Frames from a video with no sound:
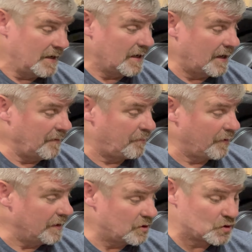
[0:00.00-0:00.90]
I'm
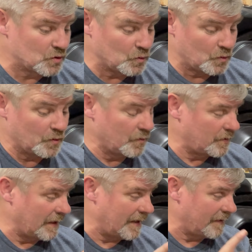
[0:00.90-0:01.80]
pretty sure
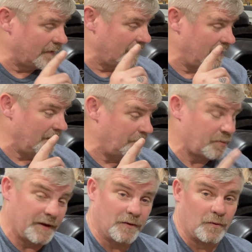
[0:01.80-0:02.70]
that the
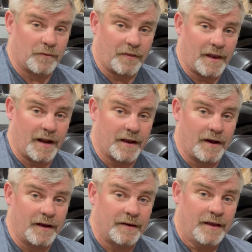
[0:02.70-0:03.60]
plate holder that I
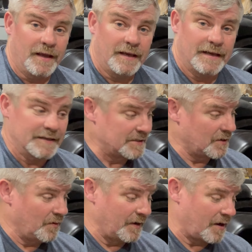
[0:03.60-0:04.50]
got isn't
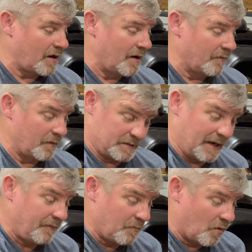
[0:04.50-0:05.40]
going to cover,
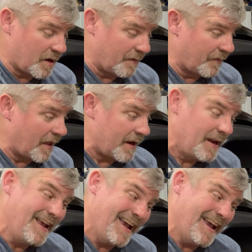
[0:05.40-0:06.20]
definitely won't cover that,